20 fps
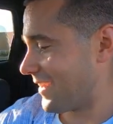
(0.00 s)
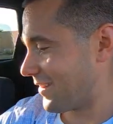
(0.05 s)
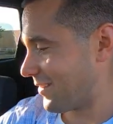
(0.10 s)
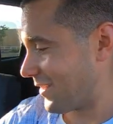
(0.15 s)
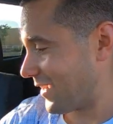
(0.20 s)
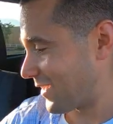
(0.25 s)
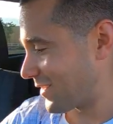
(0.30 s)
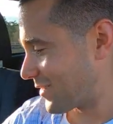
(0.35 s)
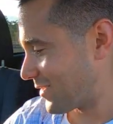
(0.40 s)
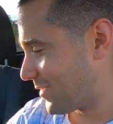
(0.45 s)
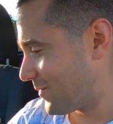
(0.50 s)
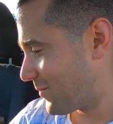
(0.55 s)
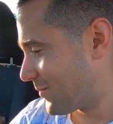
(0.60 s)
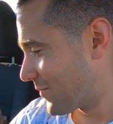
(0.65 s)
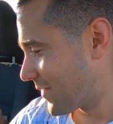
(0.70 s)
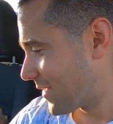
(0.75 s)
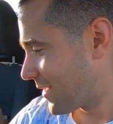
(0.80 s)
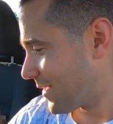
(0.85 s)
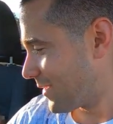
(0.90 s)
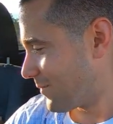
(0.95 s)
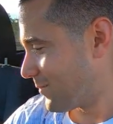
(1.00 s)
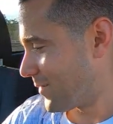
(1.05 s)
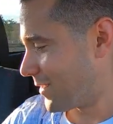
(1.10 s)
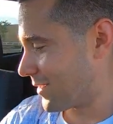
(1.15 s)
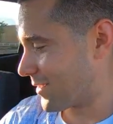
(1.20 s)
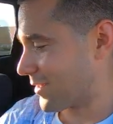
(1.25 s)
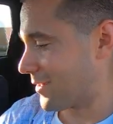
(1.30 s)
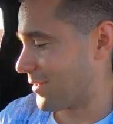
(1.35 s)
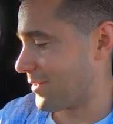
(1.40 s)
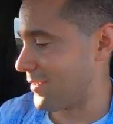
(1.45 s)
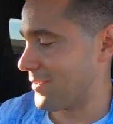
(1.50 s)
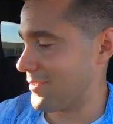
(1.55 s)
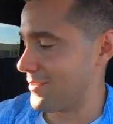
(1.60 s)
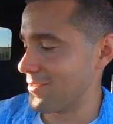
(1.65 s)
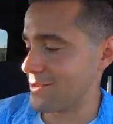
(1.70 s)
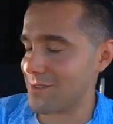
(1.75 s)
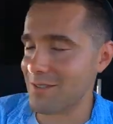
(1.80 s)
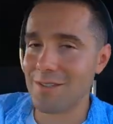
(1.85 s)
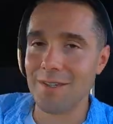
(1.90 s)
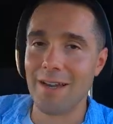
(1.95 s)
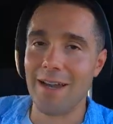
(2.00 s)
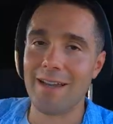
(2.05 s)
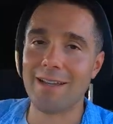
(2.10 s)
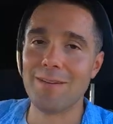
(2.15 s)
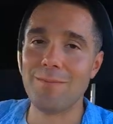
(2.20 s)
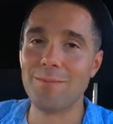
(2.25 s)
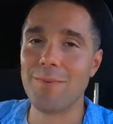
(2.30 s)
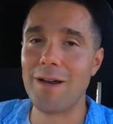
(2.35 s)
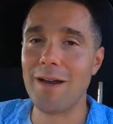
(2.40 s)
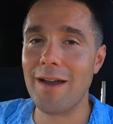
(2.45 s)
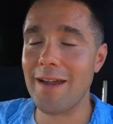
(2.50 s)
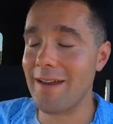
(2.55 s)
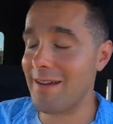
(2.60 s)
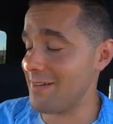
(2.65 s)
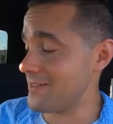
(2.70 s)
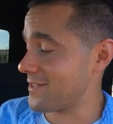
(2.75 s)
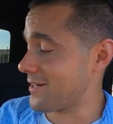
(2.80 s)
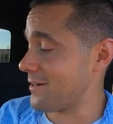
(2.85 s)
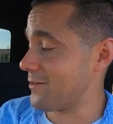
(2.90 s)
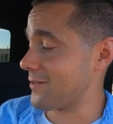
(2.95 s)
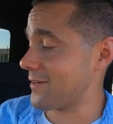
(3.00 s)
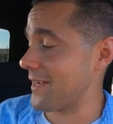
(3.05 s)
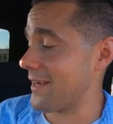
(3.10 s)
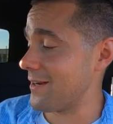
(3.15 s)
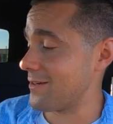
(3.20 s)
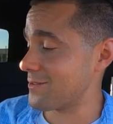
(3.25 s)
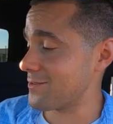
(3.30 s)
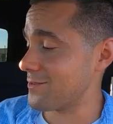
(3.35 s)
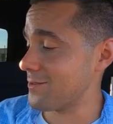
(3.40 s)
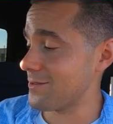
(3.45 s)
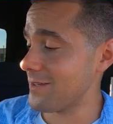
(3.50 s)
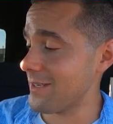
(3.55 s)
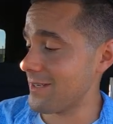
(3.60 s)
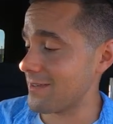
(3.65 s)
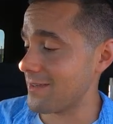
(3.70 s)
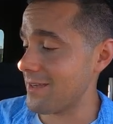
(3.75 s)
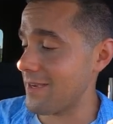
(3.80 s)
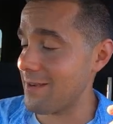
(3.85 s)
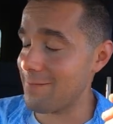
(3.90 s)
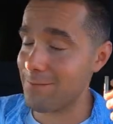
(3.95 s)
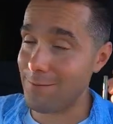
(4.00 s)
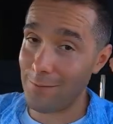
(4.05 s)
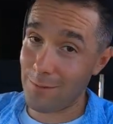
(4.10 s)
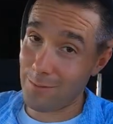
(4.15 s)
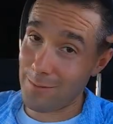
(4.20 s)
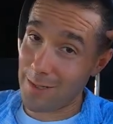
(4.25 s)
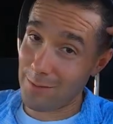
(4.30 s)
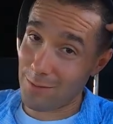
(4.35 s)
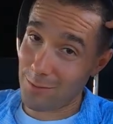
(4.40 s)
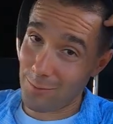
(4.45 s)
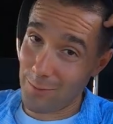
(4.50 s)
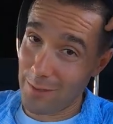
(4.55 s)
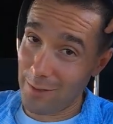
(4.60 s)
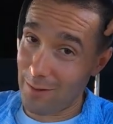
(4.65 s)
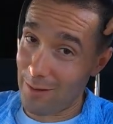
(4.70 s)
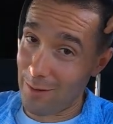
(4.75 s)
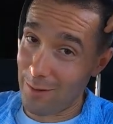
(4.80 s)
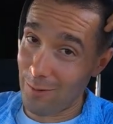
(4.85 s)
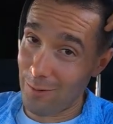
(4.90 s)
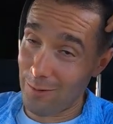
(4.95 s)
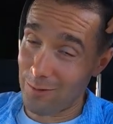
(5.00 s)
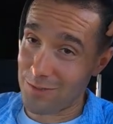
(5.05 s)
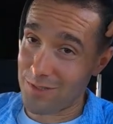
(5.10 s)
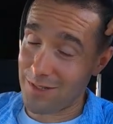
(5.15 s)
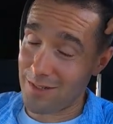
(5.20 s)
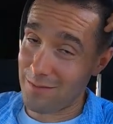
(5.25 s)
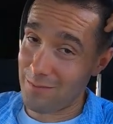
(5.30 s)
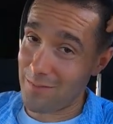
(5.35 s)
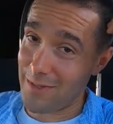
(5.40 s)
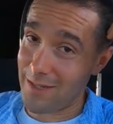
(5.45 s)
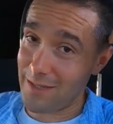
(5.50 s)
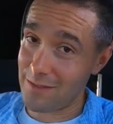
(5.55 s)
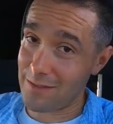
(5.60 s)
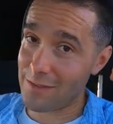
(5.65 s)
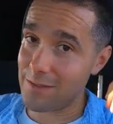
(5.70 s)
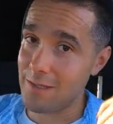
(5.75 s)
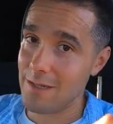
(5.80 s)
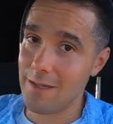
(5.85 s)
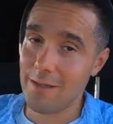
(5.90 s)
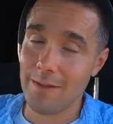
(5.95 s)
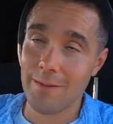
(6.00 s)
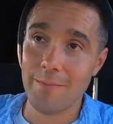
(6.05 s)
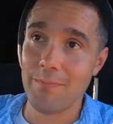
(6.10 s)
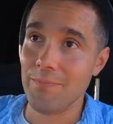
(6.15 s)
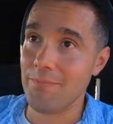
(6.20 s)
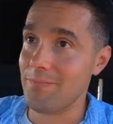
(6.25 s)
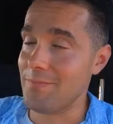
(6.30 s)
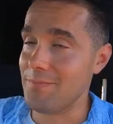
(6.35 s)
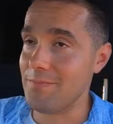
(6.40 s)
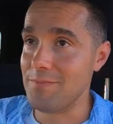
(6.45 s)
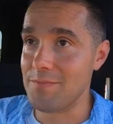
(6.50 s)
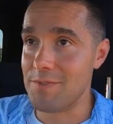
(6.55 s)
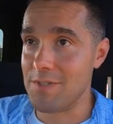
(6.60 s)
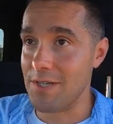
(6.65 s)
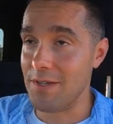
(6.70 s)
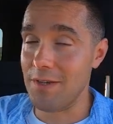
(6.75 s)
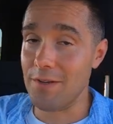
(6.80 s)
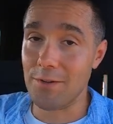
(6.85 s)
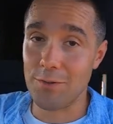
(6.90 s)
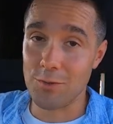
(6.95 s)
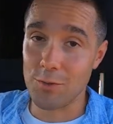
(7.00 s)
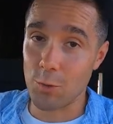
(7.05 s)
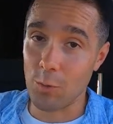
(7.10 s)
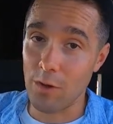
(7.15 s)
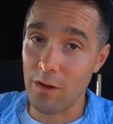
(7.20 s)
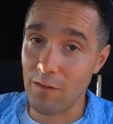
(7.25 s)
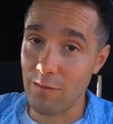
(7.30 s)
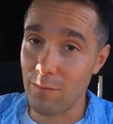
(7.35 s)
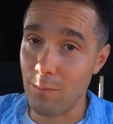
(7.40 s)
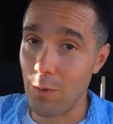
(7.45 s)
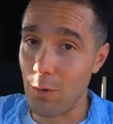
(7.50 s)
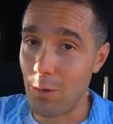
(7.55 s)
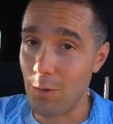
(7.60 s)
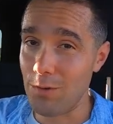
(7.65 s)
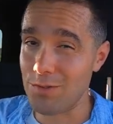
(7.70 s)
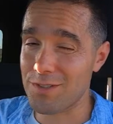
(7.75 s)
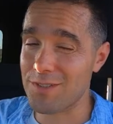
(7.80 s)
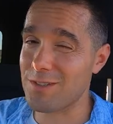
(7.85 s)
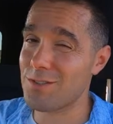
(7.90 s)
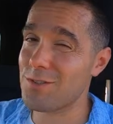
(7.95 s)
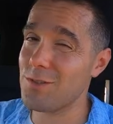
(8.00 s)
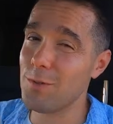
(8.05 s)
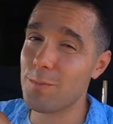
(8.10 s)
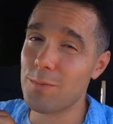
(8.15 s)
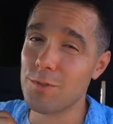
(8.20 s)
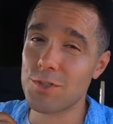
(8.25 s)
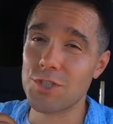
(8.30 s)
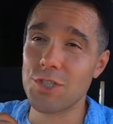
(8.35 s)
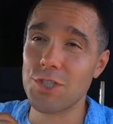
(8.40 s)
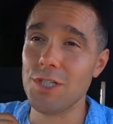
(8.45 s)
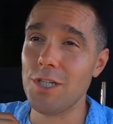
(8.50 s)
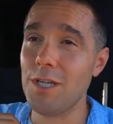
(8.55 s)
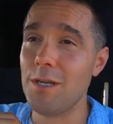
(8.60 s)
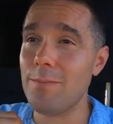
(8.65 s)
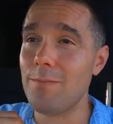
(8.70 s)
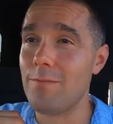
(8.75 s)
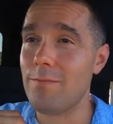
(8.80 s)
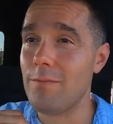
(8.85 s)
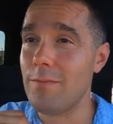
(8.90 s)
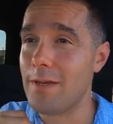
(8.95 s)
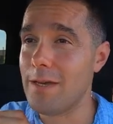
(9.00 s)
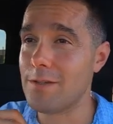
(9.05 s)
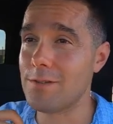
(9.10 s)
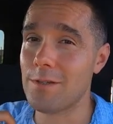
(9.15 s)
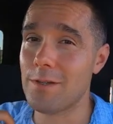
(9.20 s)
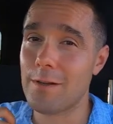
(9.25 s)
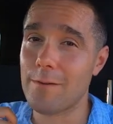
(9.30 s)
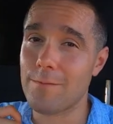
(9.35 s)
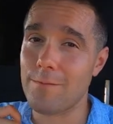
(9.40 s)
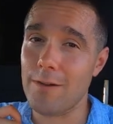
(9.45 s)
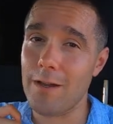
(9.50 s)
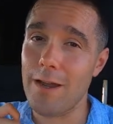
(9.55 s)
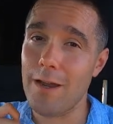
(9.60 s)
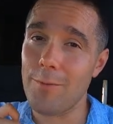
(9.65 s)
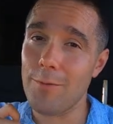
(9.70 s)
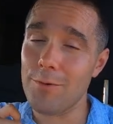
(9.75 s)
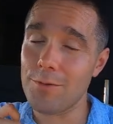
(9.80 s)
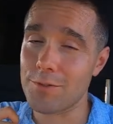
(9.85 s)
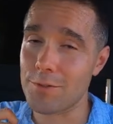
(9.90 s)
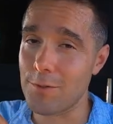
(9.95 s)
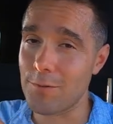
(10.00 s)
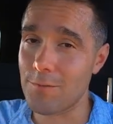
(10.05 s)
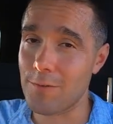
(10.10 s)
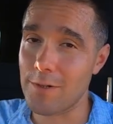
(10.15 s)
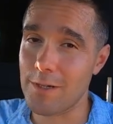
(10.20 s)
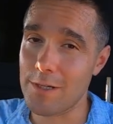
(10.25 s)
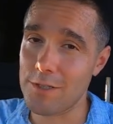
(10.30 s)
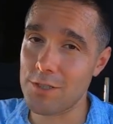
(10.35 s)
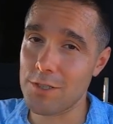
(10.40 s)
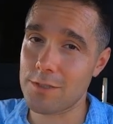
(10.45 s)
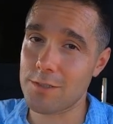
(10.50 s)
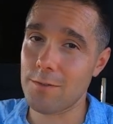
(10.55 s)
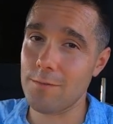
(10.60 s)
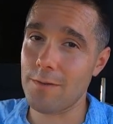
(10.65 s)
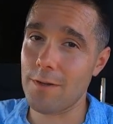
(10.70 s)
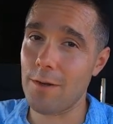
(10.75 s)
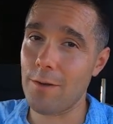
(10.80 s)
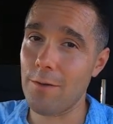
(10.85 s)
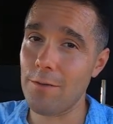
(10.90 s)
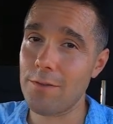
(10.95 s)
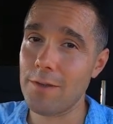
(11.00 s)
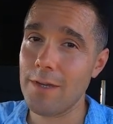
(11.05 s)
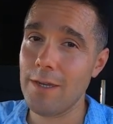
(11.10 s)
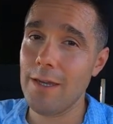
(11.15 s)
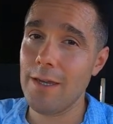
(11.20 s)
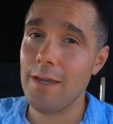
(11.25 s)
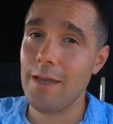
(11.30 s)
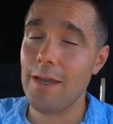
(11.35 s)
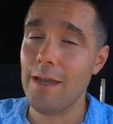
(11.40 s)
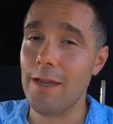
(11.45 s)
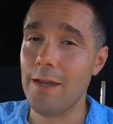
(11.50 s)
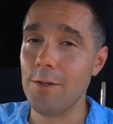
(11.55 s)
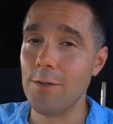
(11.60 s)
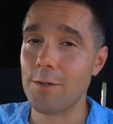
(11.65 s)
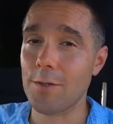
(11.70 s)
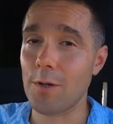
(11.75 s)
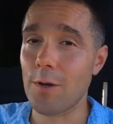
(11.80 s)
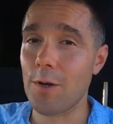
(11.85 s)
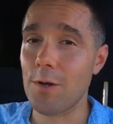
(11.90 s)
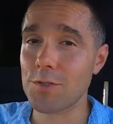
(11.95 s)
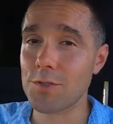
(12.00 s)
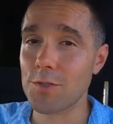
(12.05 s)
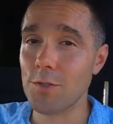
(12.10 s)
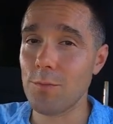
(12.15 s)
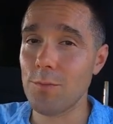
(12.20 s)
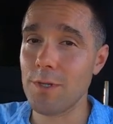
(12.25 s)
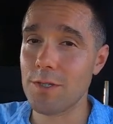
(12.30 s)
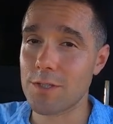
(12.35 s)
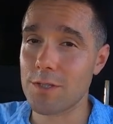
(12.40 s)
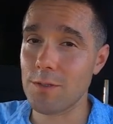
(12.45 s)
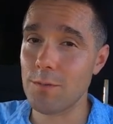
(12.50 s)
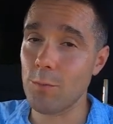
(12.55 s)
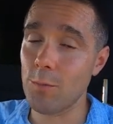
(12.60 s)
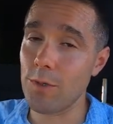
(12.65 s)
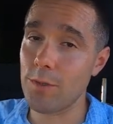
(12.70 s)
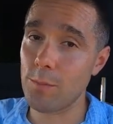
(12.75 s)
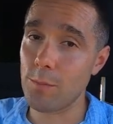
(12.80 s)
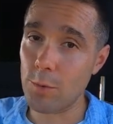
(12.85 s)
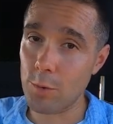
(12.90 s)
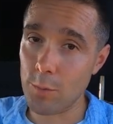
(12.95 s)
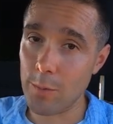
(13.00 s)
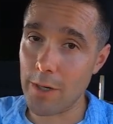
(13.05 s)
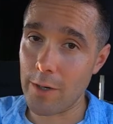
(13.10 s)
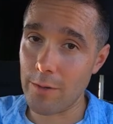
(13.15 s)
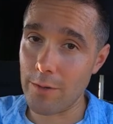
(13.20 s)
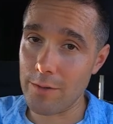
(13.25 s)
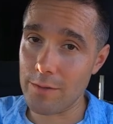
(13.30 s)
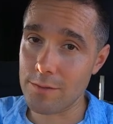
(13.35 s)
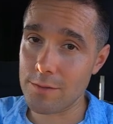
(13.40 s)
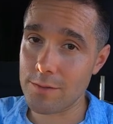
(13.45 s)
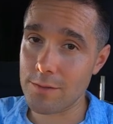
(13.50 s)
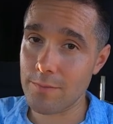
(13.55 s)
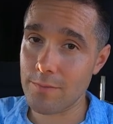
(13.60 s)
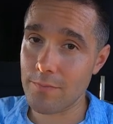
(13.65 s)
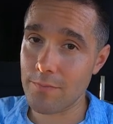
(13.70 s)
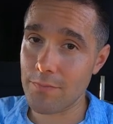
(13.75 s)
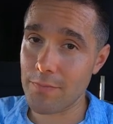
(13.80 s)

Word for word: I like them because I can buy an entire canister like that for about $3 and it makes 10 or 12 bowls. super cheap, has a lot of fiber, it's good for digestive health, and you can also mix it with blueberries.